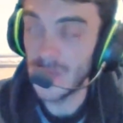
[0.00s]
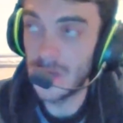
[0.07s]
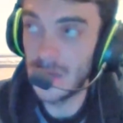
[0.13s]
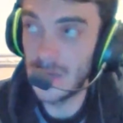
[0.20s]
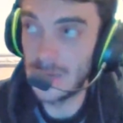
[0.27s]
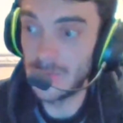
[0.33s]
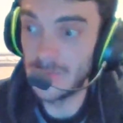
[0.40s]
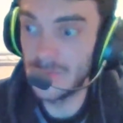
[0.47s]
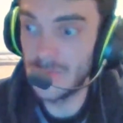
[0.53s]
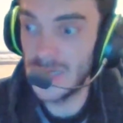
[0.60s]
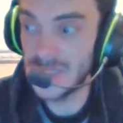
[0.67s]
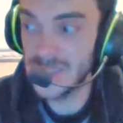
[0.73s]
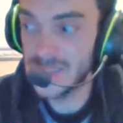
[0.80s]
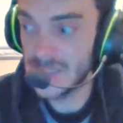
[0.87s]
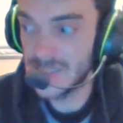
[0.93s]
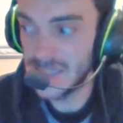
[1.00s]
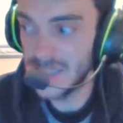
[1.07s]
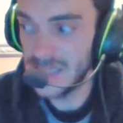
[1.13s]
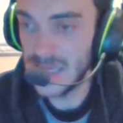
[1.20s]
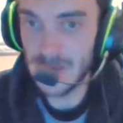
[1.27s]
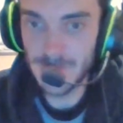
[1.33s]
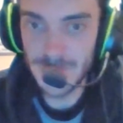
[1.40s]
Man
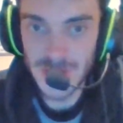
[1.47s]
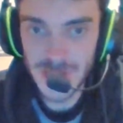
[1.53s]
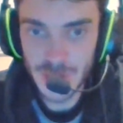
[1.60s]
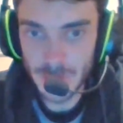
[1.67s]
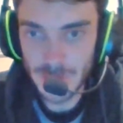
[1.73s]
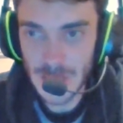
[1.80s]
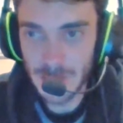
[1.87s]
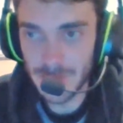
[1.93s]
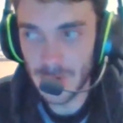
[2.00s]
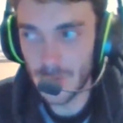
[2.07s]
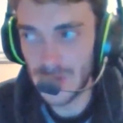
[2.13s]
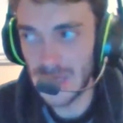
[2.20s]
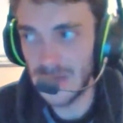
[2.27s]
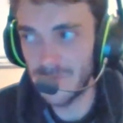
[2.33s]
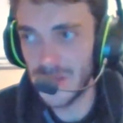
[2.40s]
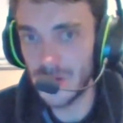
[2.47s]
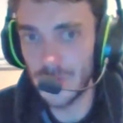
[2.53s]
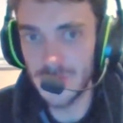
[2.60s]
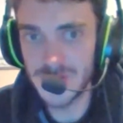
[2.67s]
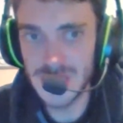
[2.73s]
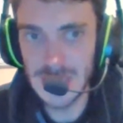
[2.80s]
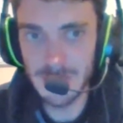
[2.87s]
City, have they shot their bolt? Have they
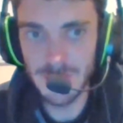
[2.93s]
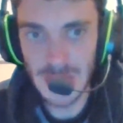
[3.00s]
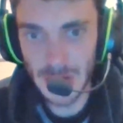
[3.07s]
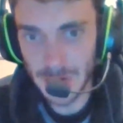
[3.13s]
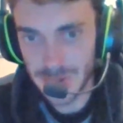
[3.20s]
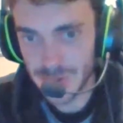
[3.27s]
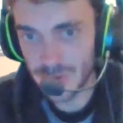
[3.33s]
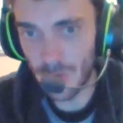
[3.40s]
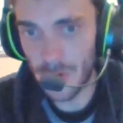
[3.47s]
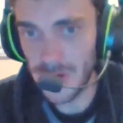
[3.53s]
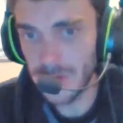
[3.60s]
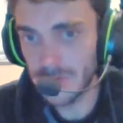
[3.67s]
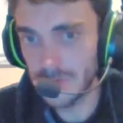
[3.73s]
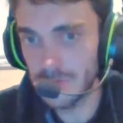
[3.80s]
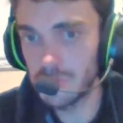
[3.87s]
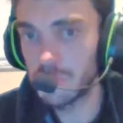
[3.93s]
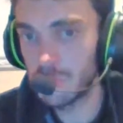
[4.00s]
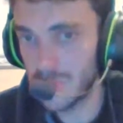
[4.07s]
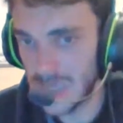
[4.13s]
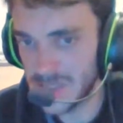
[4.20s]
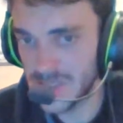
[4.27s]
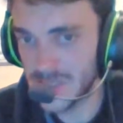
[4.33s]
got the team balanced right?
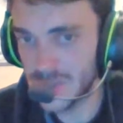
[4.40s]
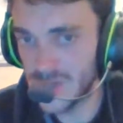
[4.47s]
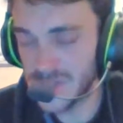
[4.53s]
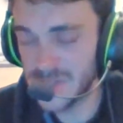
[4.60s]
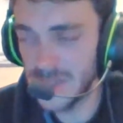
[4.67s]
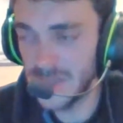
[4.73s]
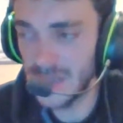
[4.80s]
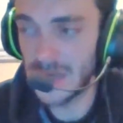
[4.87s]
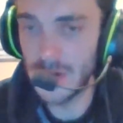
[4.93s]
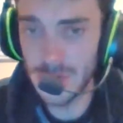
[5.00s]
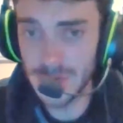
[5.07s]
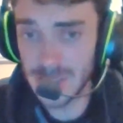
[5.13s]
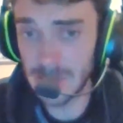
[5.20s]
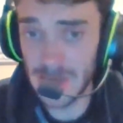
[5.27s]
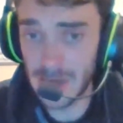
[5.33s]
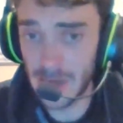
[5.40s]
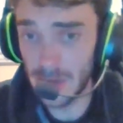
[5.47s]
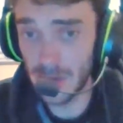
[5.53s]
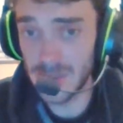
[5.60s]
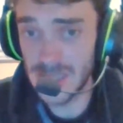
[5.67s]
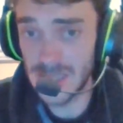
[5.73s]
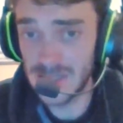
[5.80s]
That's interesting. And losing
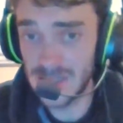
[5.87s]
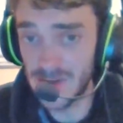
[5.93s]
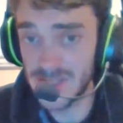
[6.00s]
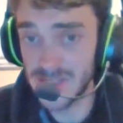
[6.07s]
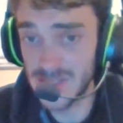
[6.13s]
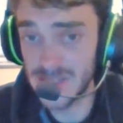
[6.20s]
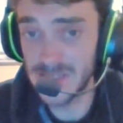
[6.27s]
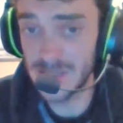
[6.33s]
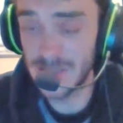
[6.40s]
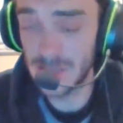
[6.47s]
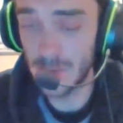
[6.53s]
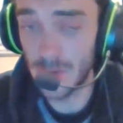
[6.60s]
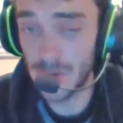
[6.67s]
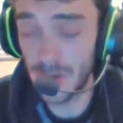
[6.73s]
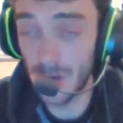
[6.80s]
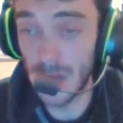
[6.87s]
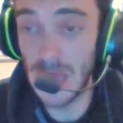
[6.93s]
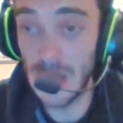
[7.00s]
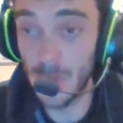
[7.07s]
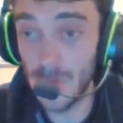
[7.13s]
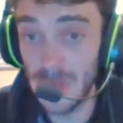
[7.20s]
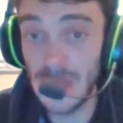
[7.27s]
Mikel Arteta as an assistant to Guardiola,
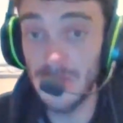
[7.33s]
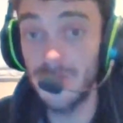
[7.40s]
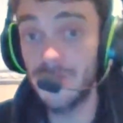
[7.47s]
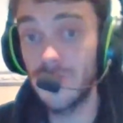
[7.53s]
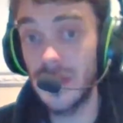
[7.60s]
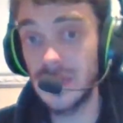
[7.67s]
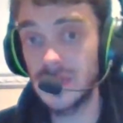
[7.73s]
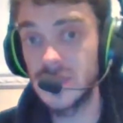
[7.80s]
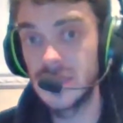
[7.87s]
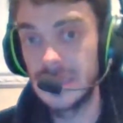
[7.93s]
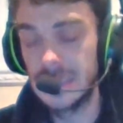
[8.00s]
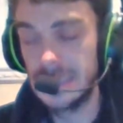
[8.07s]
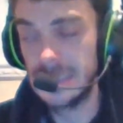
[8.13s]
how will that affect